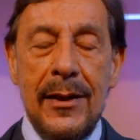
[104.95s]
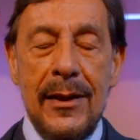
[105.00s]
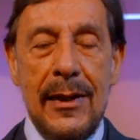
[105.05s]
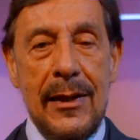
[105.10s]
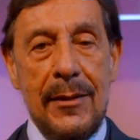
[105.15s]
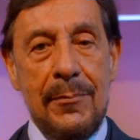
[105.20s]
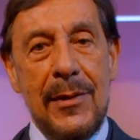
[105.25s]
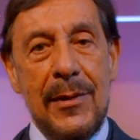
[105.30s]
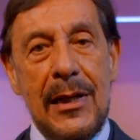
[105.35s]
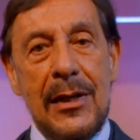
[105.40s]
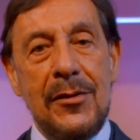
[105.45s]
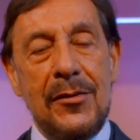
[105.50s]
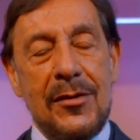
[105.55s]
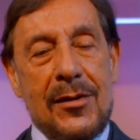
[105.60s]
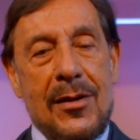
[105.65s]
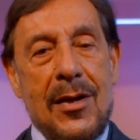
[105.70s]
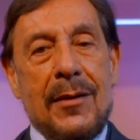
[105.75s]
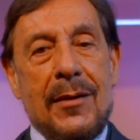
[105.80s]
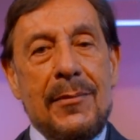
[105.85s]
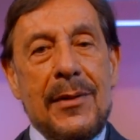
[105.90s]
It means
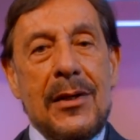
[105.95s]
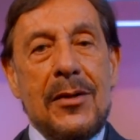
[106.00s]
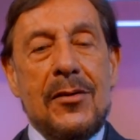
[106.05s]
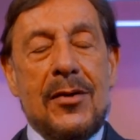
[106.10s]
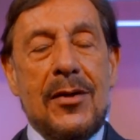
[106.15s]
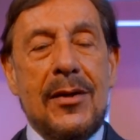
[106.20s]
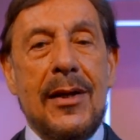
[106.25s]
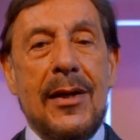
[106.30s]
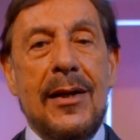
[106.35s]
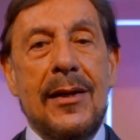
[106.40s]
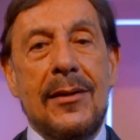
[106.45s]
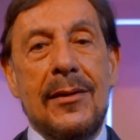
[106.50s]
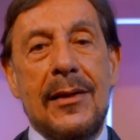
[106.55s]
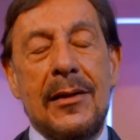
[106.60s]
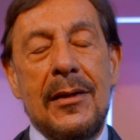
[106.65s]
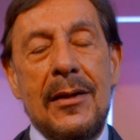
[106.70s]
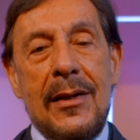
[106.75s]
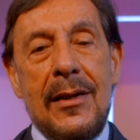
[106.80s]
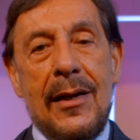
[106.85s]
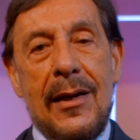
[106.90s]
coming
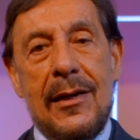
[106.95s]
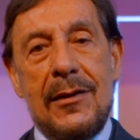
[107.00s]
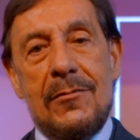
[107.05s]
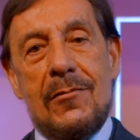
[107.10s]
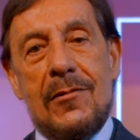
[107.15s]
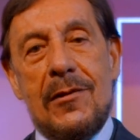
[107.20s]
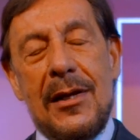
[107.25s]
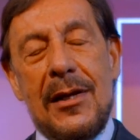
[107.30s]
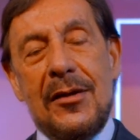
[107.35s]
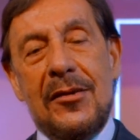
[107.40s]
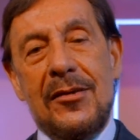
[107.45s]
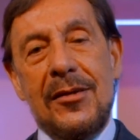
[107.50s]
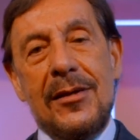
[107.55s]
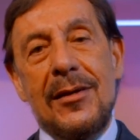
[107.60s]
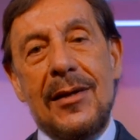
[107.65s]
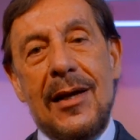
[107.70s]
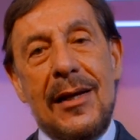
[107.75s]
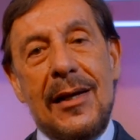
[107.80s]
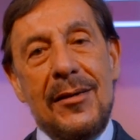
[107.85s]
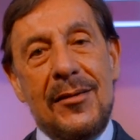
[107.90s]
together and
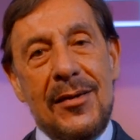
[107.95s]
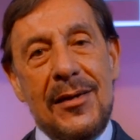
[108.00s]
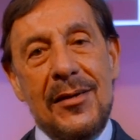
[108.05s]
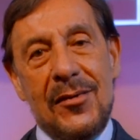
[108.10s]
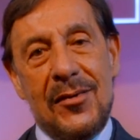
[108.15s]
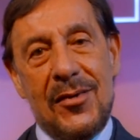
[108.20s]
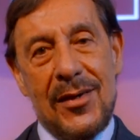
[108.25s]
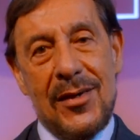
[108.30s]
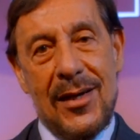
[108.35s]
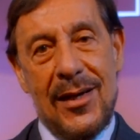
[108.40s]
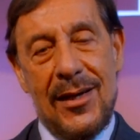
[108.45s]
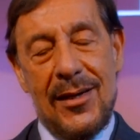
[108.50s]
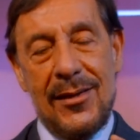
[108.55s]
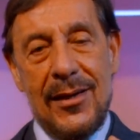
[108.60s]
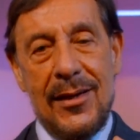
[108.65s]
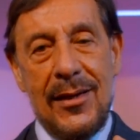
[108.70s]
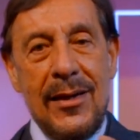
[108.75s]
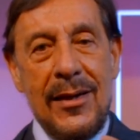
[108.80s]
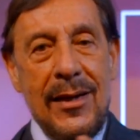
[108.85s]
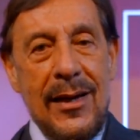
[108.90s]
resonating
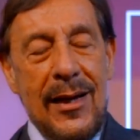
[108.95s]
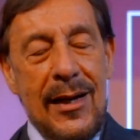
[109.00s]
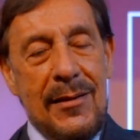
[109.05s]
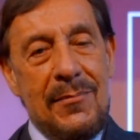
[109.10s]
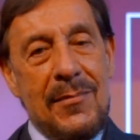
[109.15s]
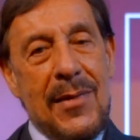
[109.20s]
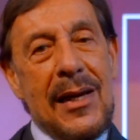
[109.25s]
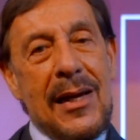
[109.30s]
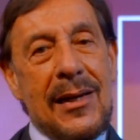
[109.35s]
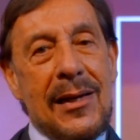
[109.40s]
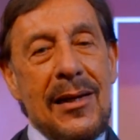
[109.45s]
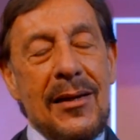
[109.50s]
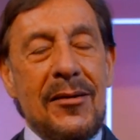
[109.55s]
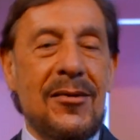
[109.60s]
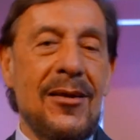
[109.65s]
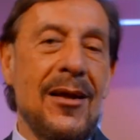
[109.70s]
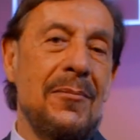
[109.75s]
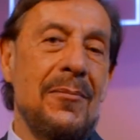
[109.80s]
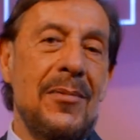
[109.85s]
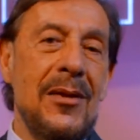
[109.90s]
together and making
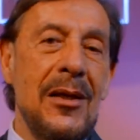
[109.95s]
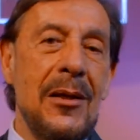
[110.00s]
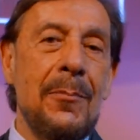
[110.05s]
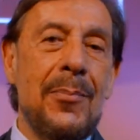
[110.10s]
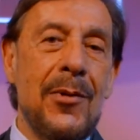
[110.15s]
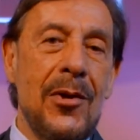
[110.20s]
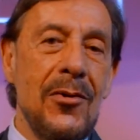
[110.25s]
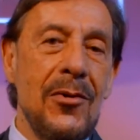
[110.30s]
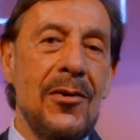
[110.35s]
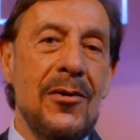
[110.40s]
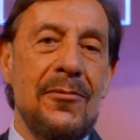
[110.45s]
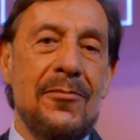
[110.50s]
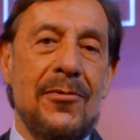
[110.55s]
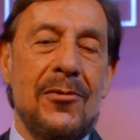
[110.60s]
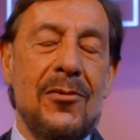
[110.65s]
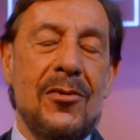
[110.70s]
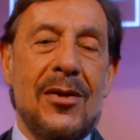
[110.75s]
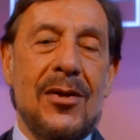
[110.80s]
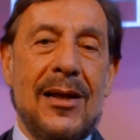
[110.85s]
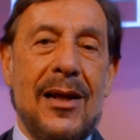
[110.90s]
something
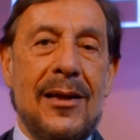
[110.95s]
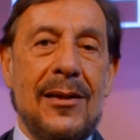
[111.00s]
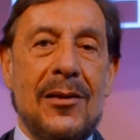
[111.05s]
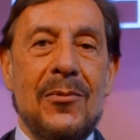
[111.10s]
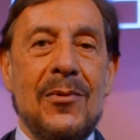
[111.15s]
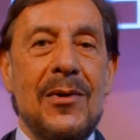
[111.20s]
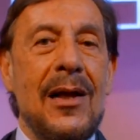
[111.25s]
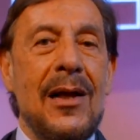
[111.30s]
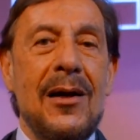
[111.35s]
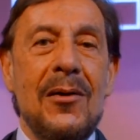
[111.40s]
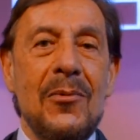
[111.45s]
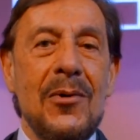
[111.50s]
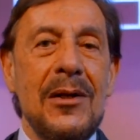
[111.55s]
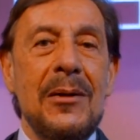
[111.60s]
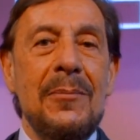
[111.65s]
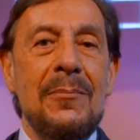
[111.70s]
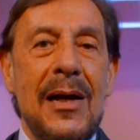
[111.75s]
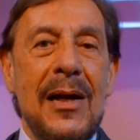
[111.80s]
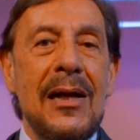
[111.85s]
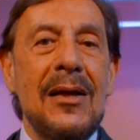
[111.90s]
beautiful together. Well, I want
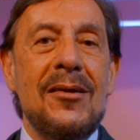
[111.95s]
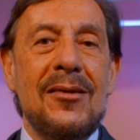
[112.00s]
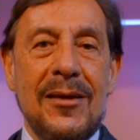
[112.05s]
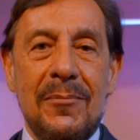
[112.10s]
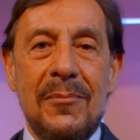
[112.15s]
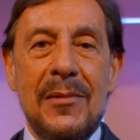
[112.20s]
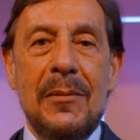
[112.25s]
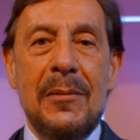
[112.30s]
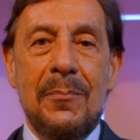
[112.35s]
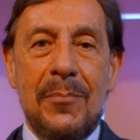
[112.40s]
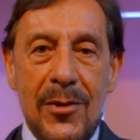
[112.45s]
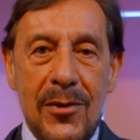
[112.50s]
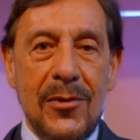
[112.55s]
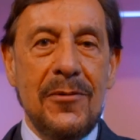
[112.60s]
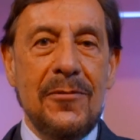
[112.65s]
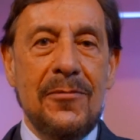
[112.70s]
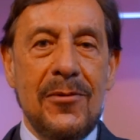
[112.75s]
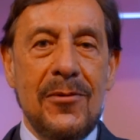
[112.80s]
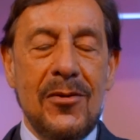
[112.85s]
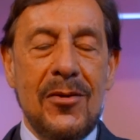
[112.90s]
to make something
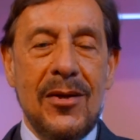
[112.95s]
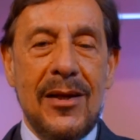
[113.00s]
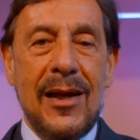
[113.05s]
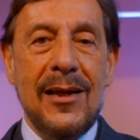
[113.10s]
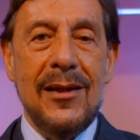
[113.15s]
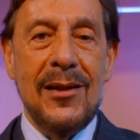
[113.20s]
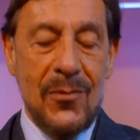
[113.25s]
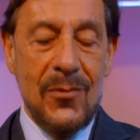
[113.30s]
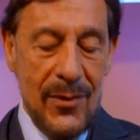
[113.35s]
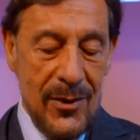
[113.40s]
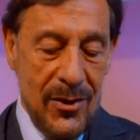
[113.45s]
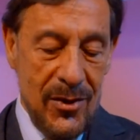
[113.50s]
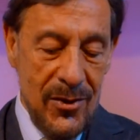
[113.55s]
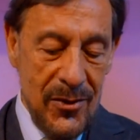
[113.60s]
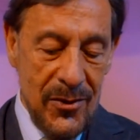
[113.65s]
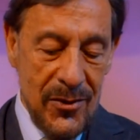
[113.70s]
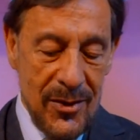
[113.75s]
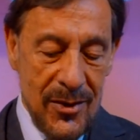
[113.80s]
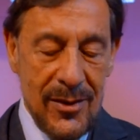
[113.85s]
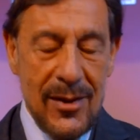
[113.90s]
beautiful together with
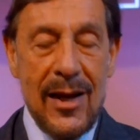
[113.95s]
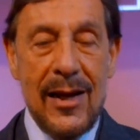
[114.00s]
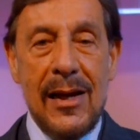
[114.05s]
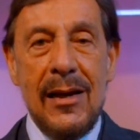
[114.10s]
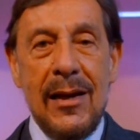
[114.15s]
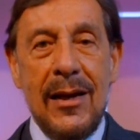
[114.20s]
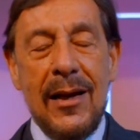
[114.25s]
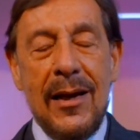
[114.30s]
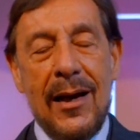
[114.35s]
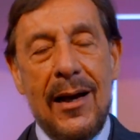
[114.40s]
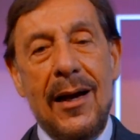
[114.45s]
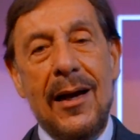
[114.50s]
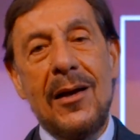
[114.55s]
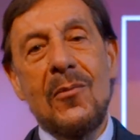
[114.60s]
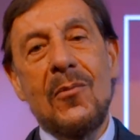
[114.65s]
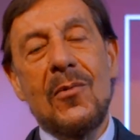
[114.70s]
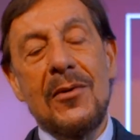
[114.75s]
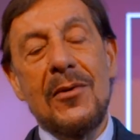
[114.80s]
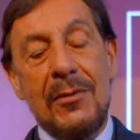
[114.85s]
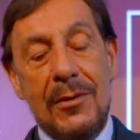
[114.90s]
you today. I
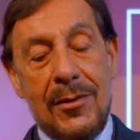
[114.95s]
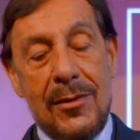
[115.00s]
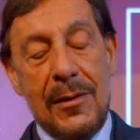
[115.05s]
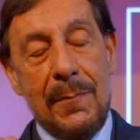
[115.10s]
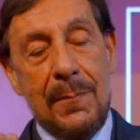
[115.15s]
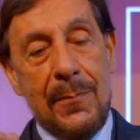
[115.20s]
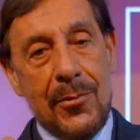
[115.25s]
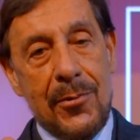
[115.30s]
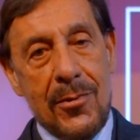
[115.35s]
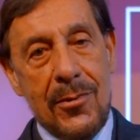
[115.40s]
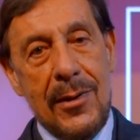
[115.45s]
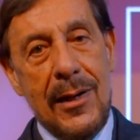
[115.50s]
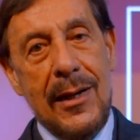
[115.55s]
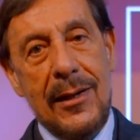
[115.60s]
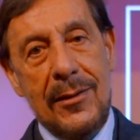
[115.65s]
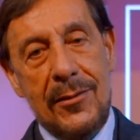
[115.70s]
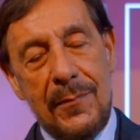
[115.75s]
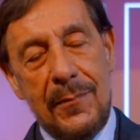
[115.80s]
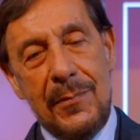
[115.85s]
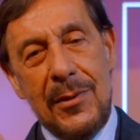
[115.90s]
want the
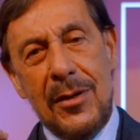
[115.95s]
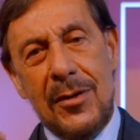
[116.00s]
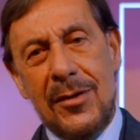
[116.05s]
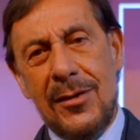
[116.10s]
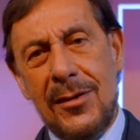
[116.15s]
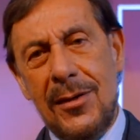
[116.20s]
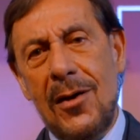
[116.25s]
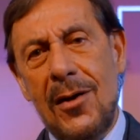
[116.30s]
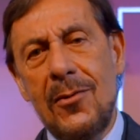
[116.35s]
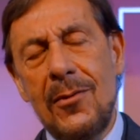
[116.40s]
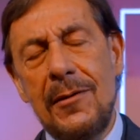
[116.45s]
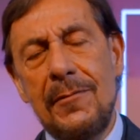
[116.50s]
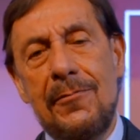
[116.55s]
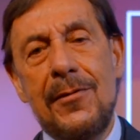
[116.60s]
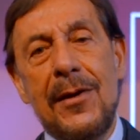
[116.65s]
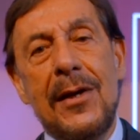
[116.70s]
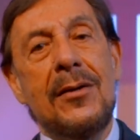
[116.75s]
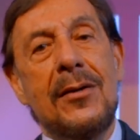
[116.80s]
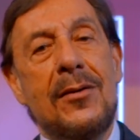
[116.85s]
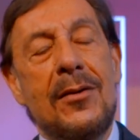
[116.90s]
prayer to be so
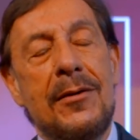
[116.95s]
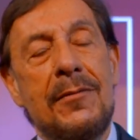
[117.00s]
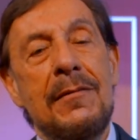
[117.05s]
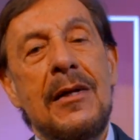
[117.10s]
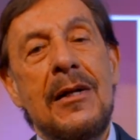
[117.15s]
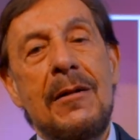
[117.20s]
effective